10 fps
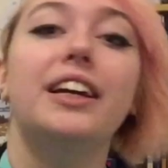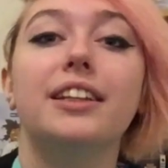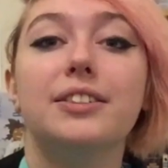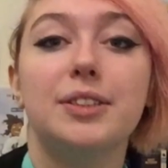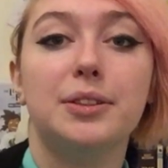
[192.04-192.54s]

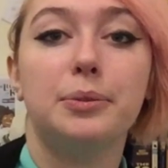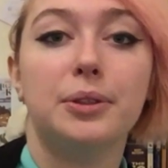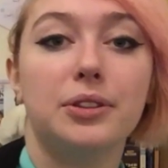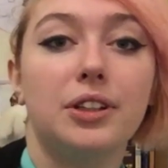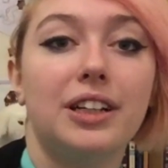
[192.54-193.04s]
This is a
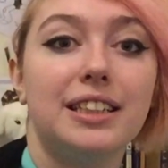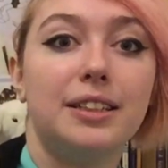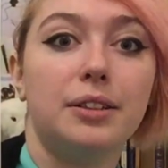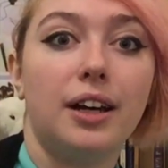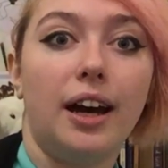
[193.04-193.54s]
watercolour I did
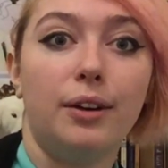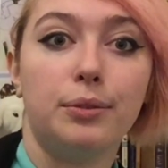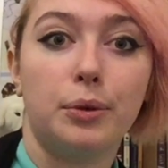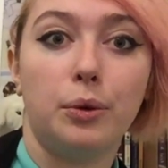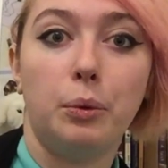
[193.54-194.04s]

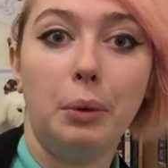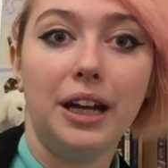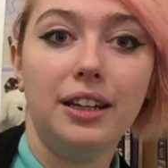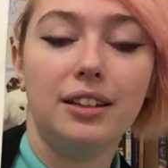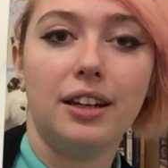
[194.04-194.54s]

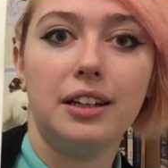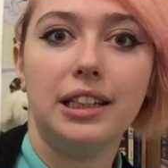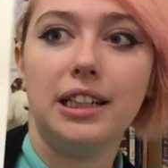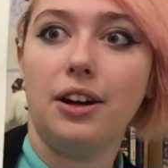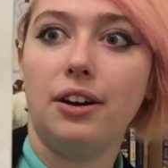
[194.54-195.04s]
quite
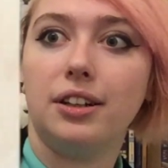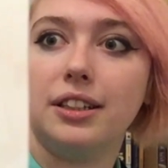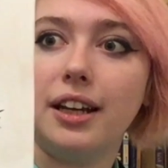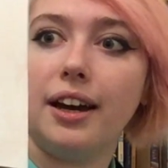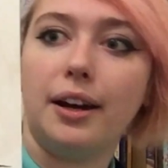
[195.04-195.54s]
early
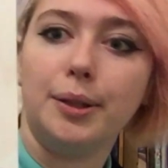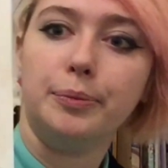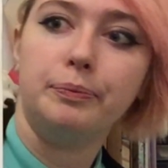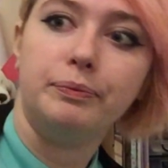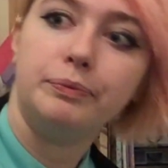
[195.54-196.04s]

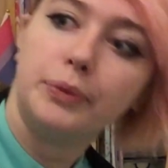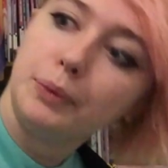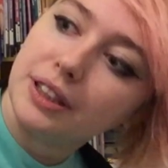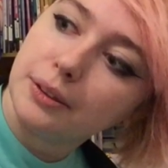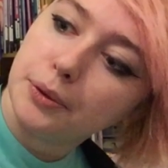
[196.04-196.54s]
on
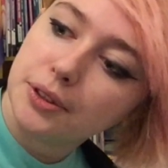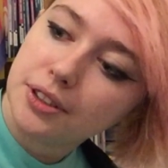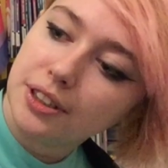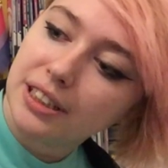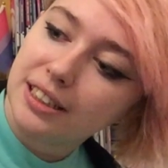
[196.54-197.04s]
with the
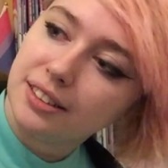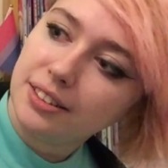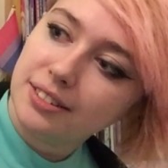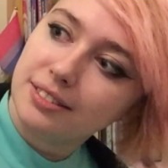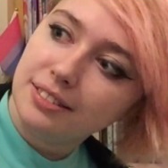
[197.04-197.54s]
watercolour
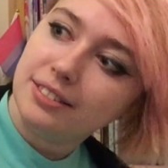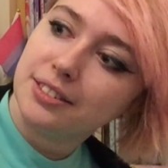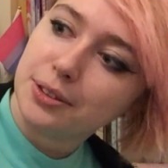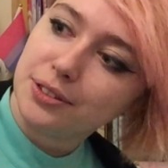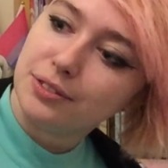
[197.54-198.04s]

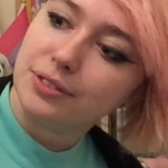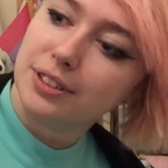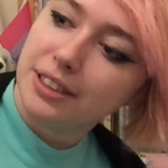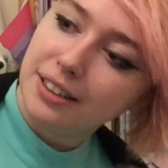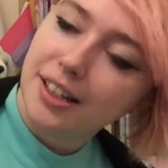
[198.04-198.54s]
sort of
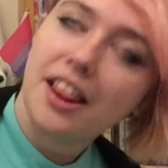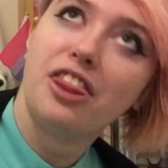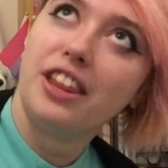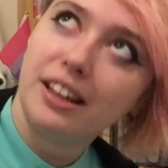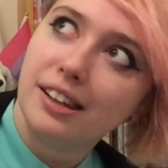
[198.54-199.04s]

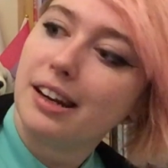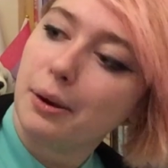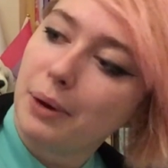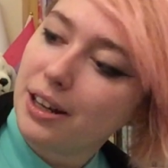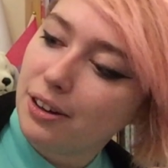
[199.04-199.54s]
thing that I
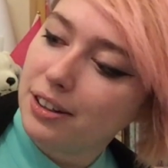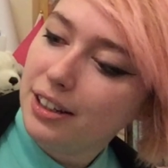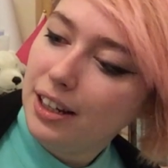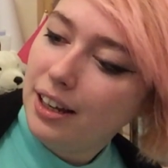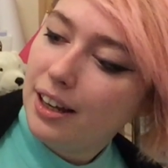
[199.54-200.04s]
went on.
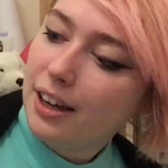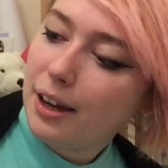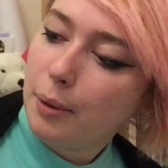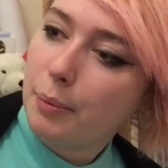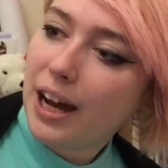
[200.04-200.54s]

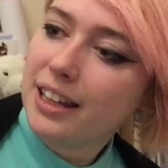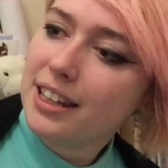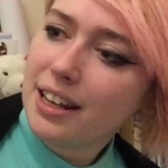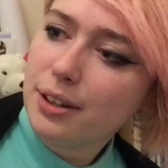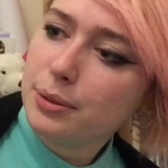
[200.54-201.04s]
Either
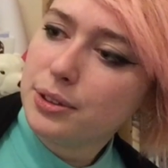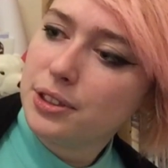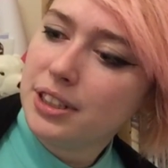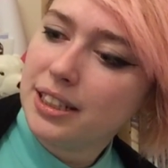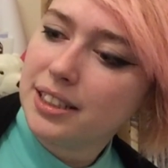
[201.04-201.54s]
that or it was done
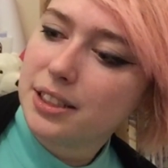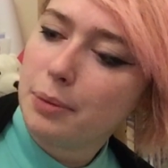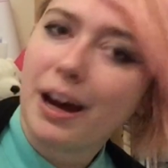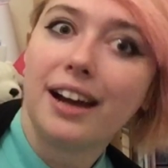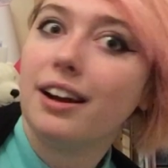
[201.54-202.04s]
in Inktober,
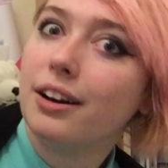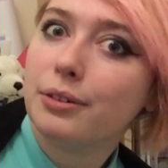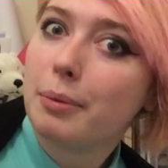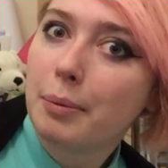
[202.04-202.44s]
I can't remember.